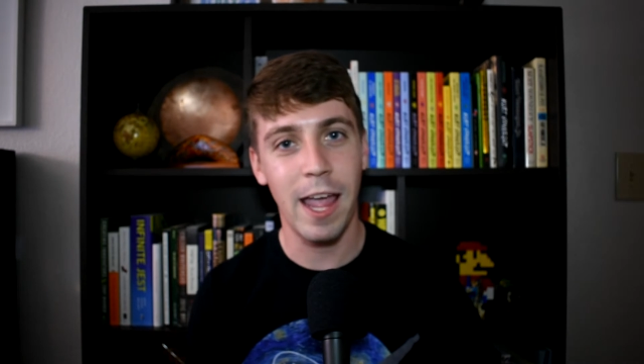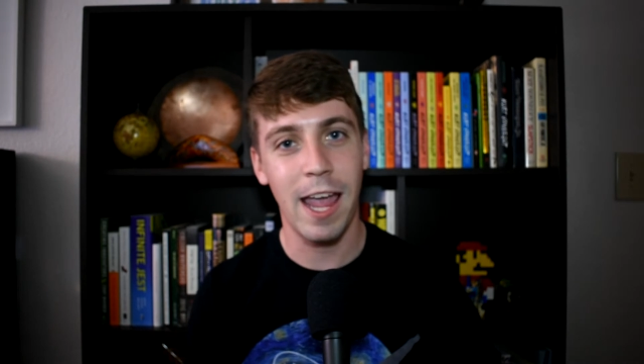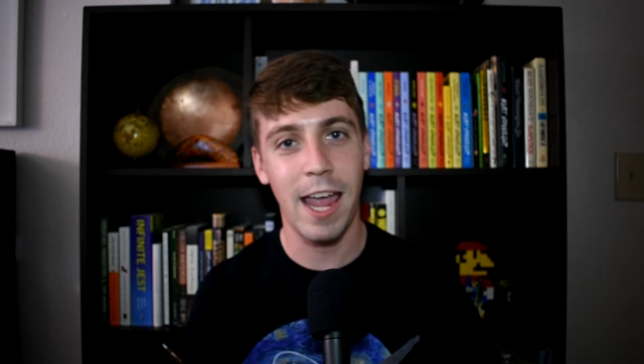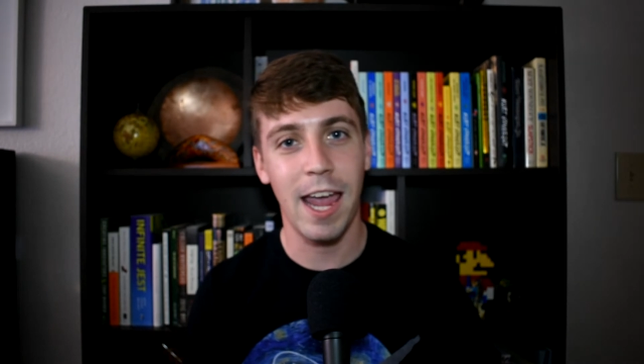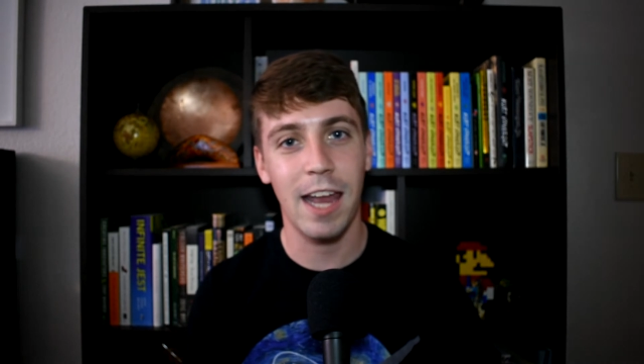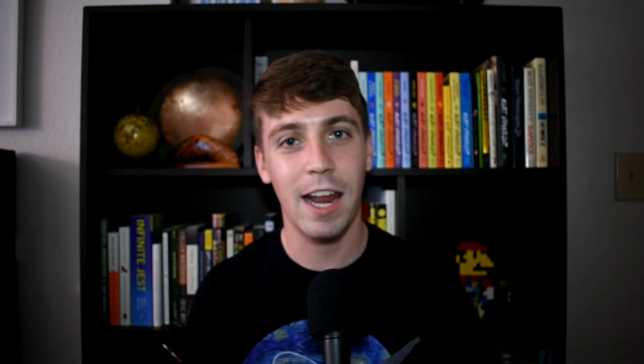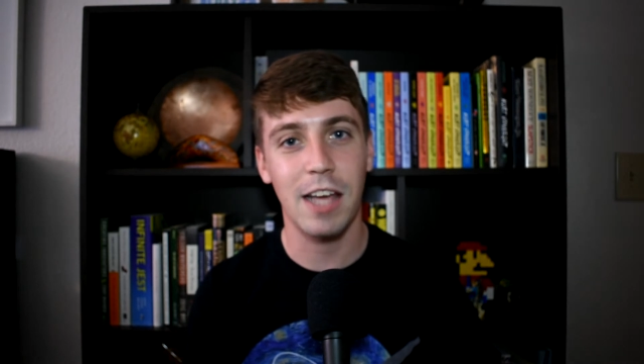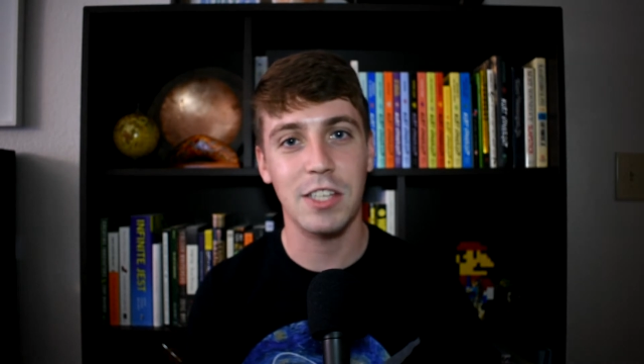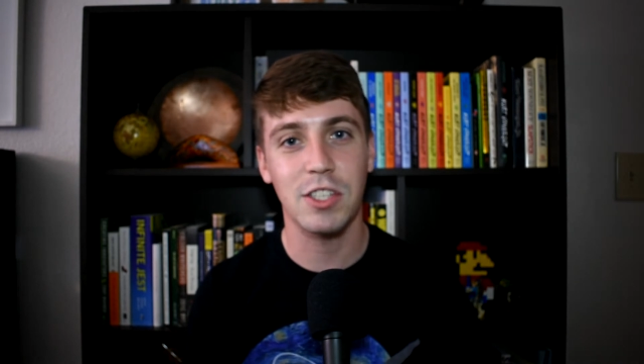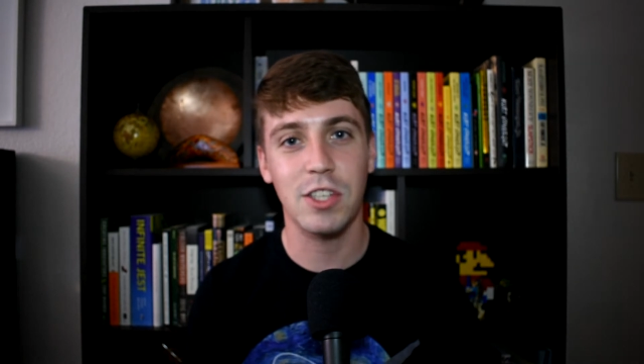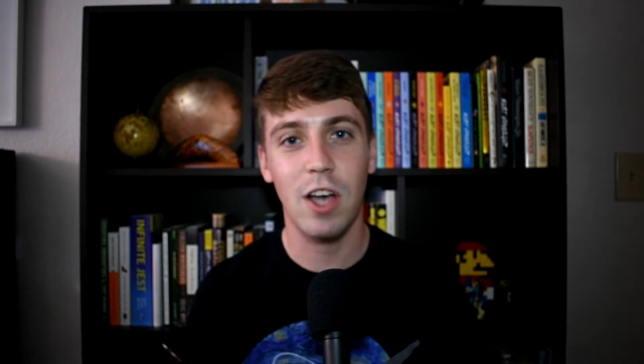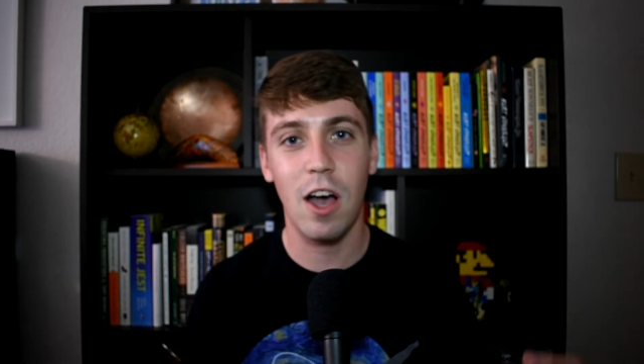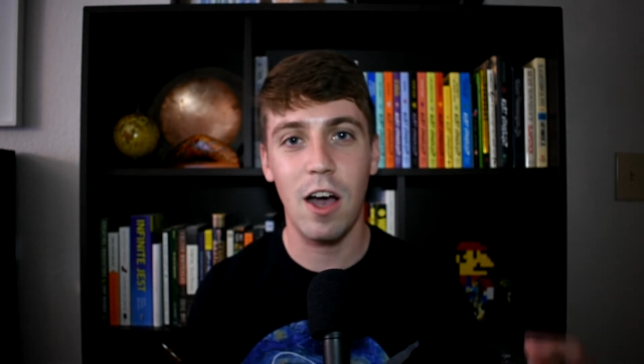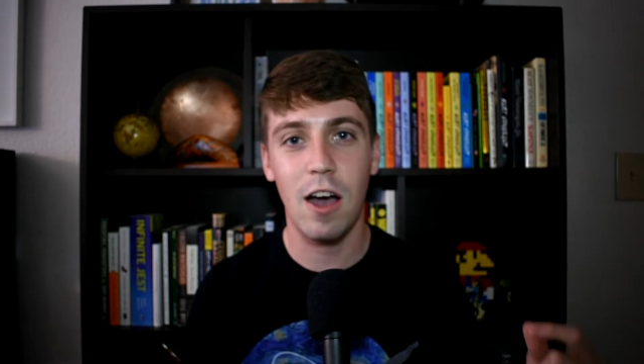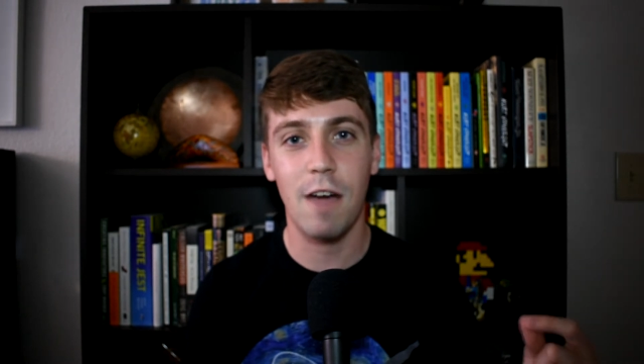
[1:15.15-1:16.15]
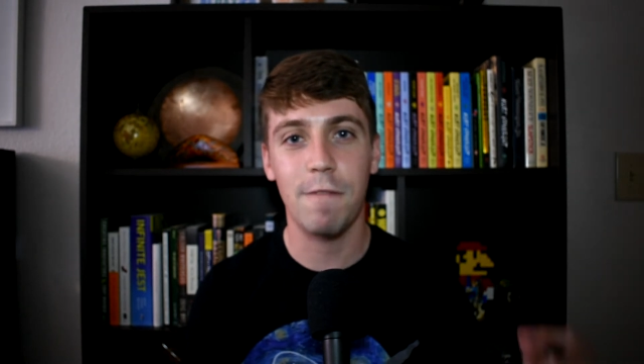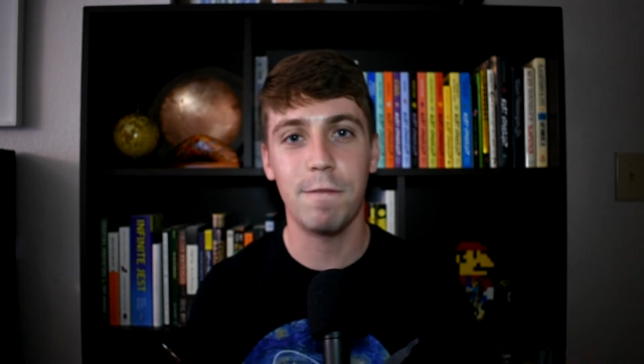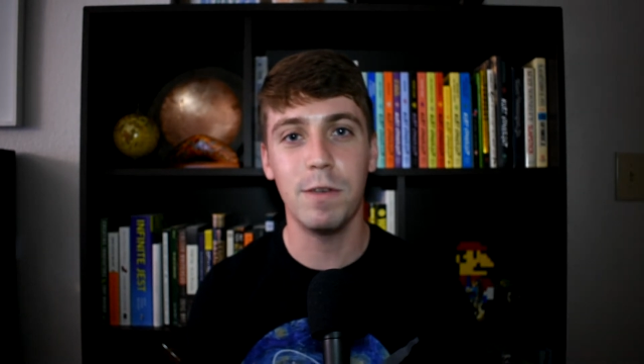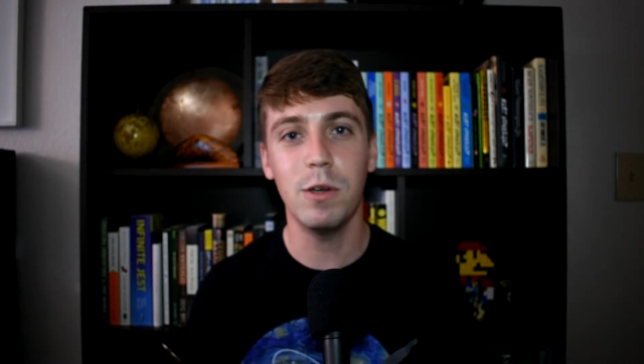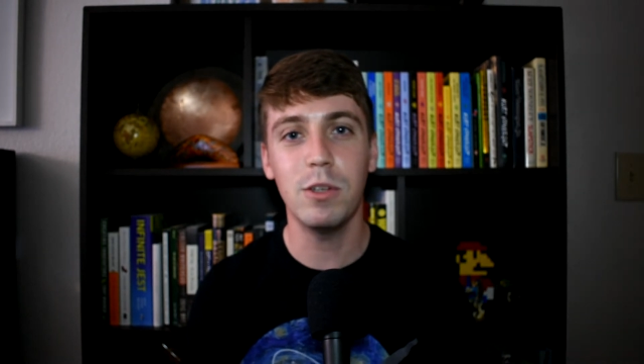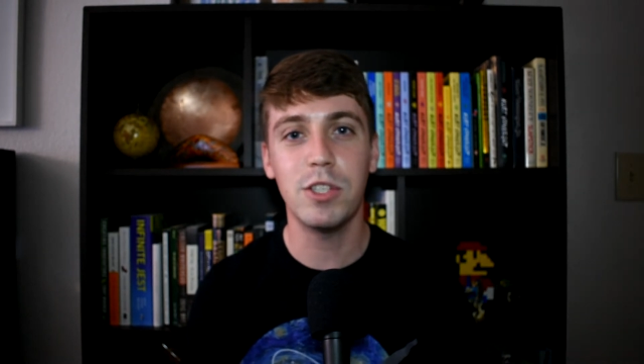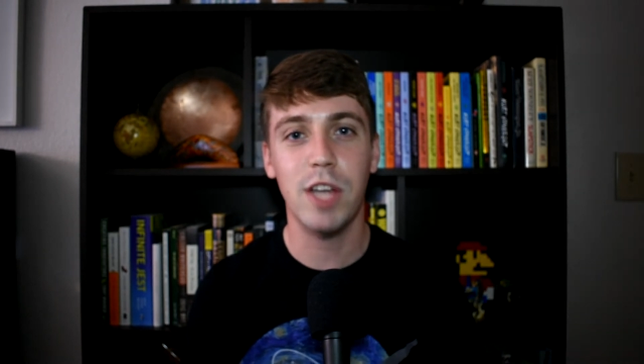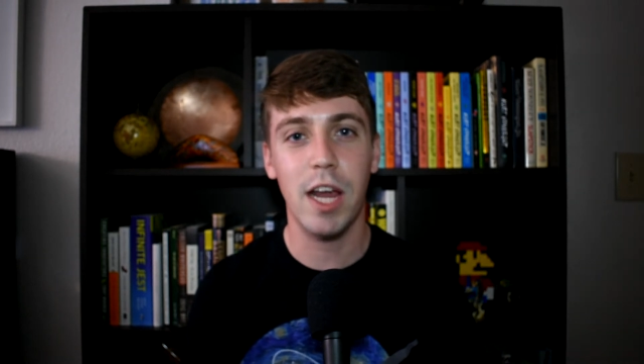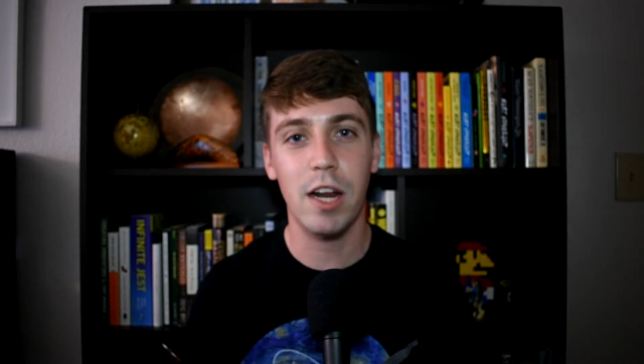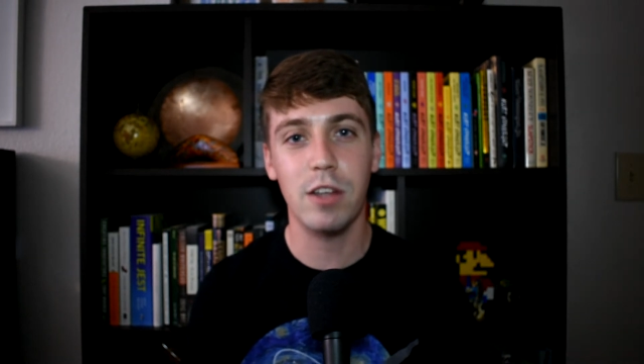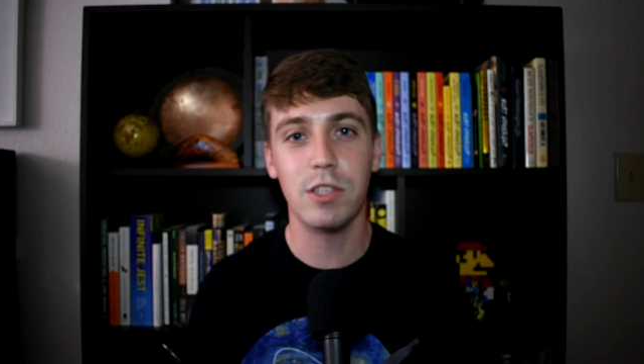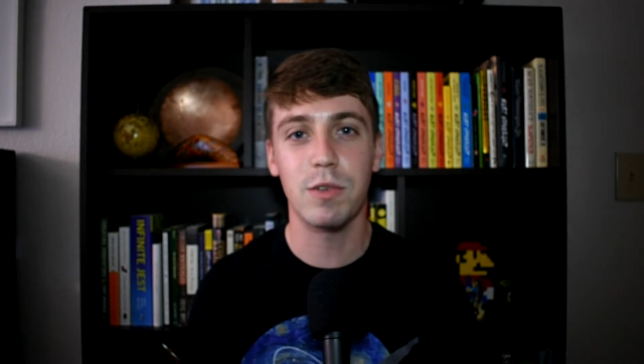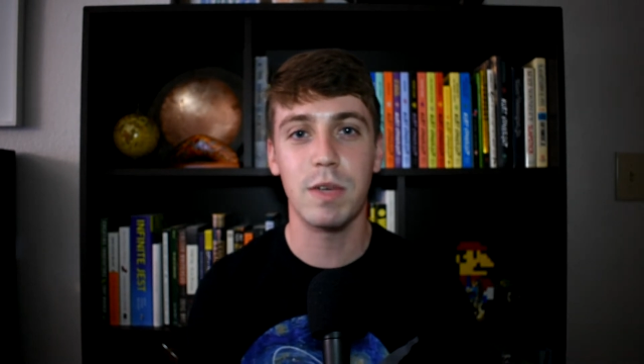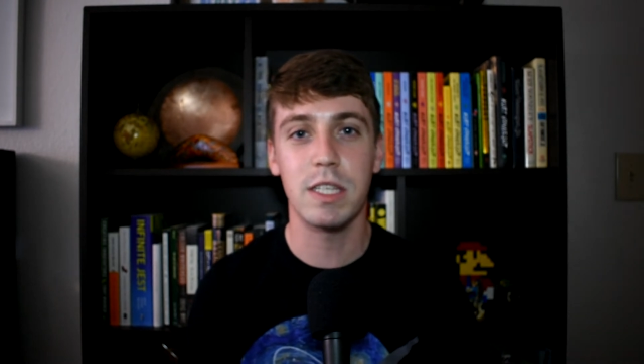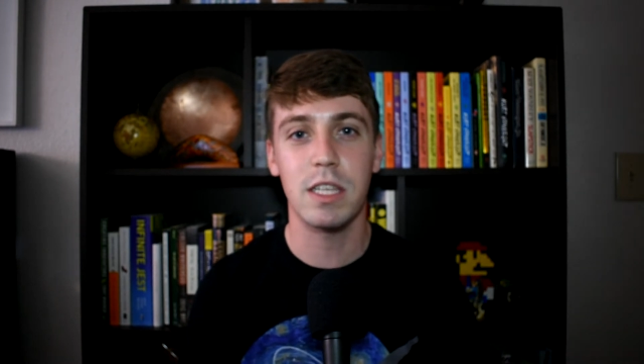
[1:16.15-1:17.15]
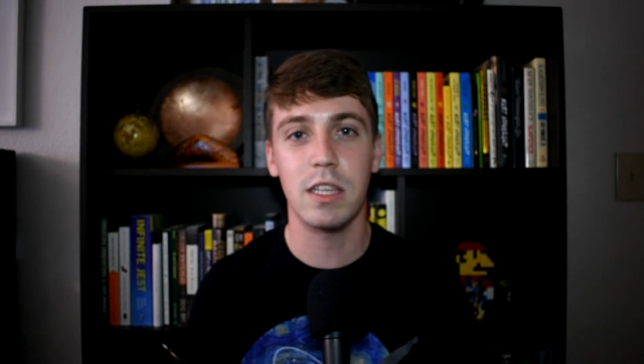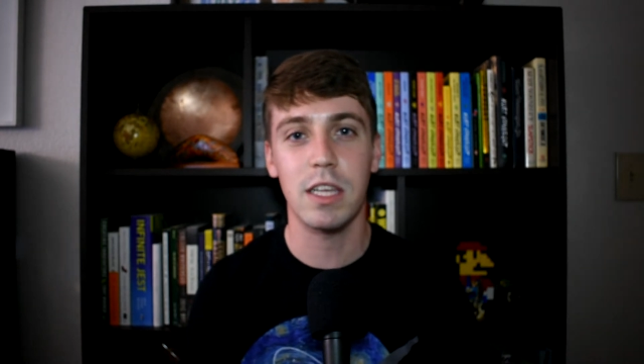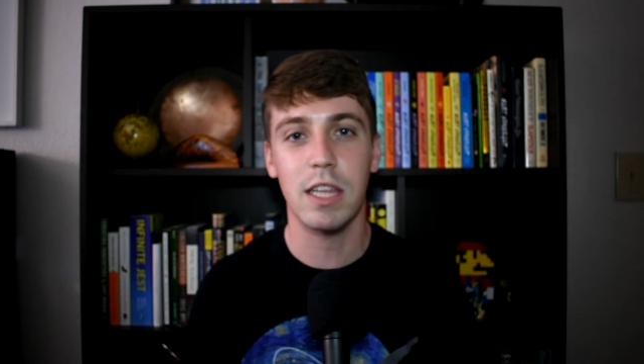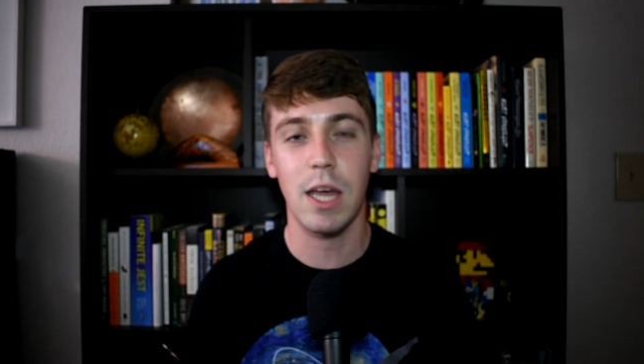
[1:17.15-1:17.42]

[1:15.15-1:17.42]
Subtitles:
and I saw a few channels recently